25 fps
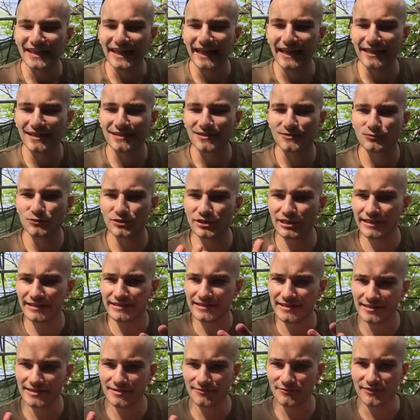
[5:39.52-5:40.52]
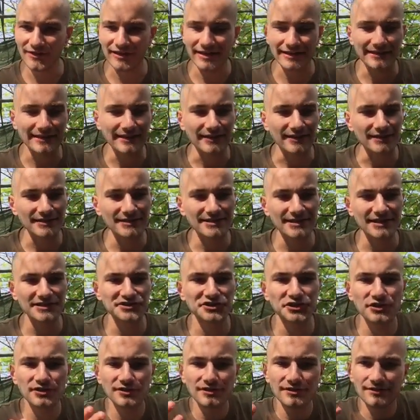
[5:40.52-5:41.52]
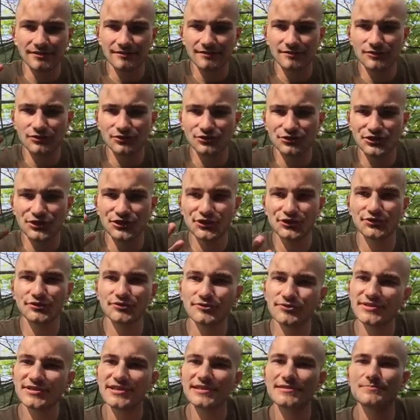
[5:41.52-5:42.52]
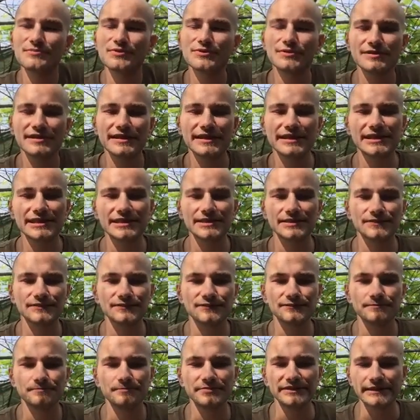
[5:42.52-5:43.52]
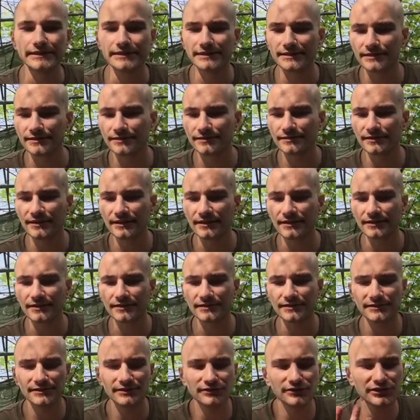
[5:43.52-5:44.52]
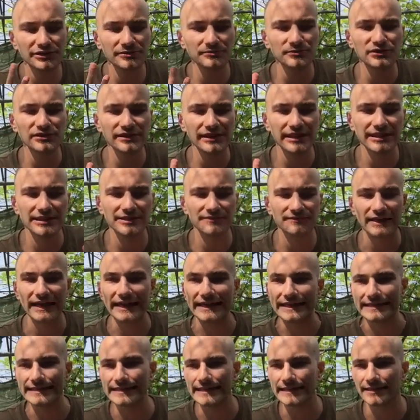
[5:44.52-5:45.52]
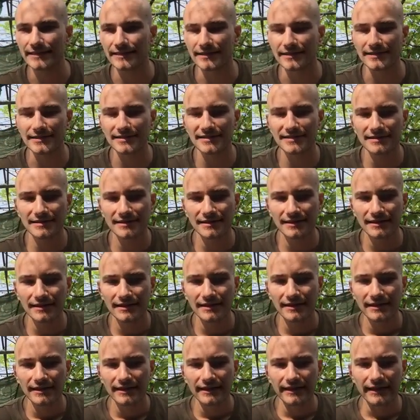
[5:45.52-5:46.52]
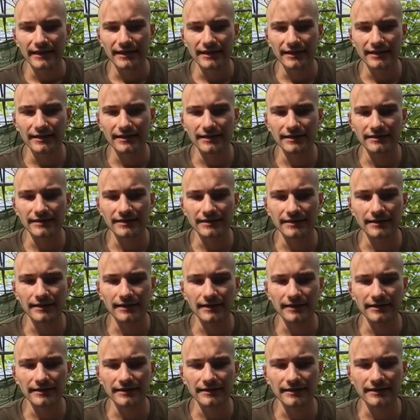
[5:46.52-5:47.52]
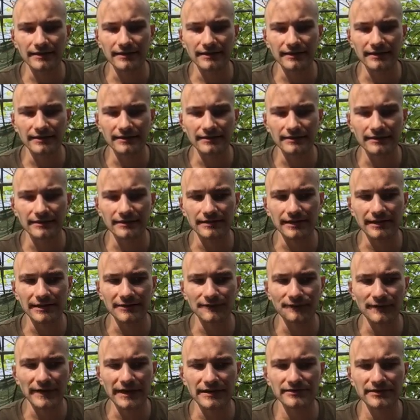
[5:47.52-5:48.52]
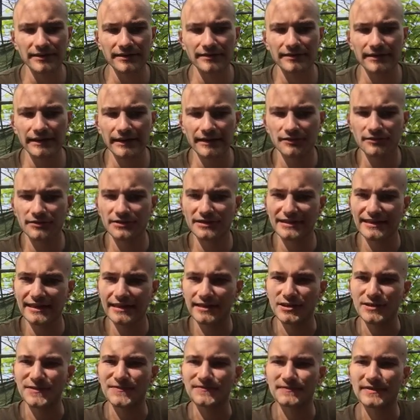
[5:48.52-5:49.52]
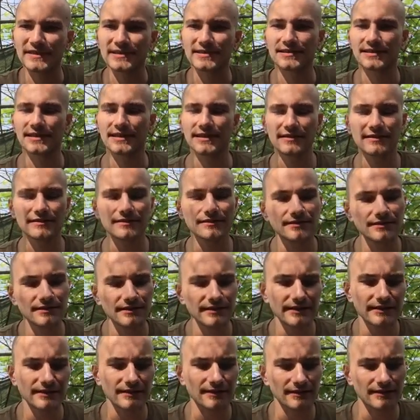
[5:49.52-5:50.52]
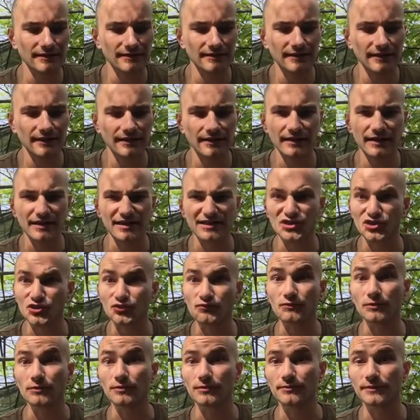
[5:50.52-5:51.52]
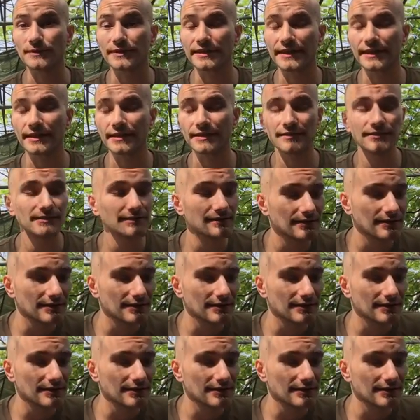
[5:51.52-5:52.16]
And what I did right there is I took two simple kind of beats, two simple kind of ideas, and I found out how they could fit together, and I just rolled with that.